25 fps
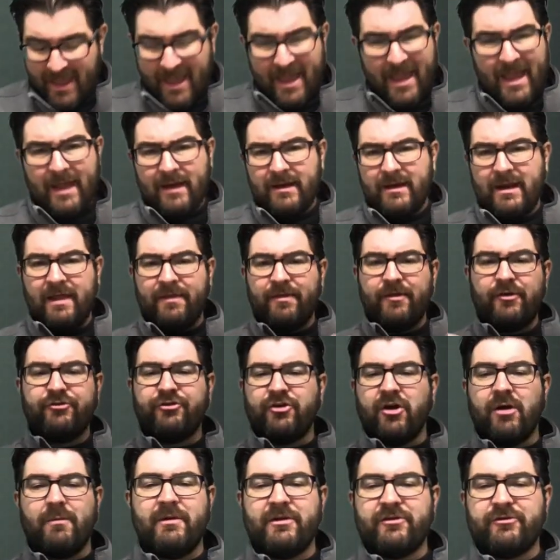And, and the
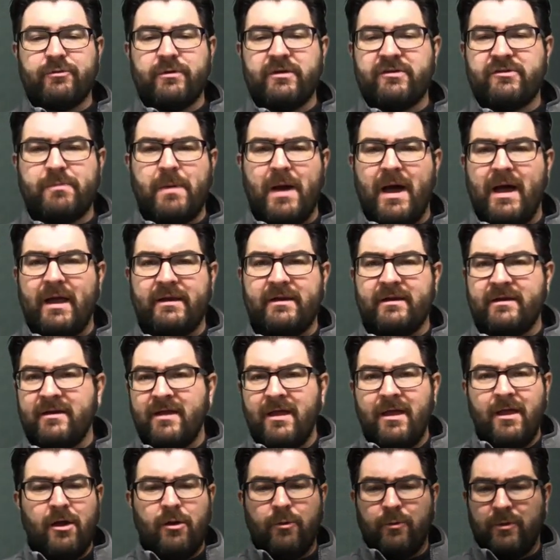Germans responded
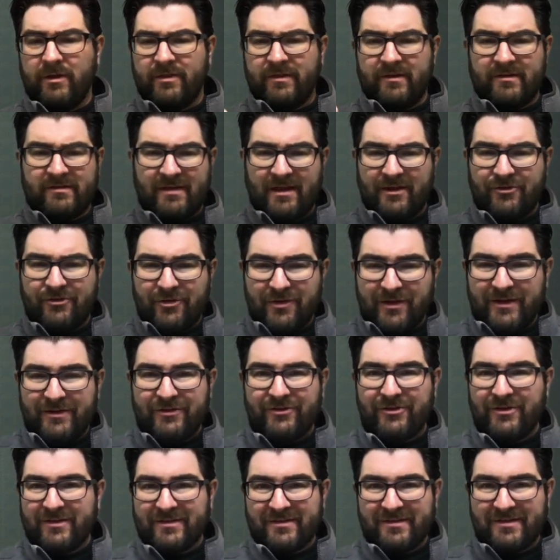with essentially
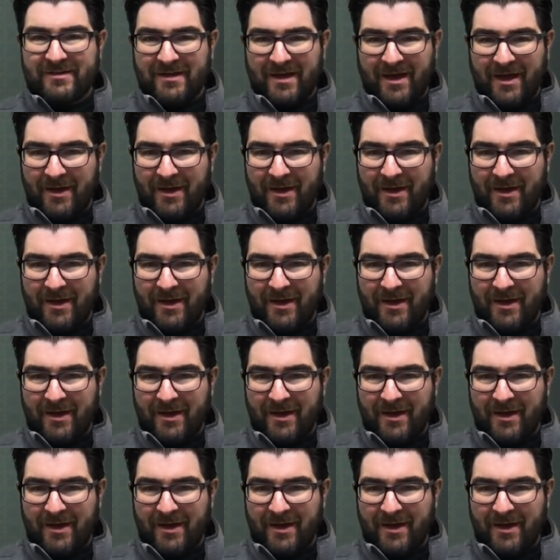just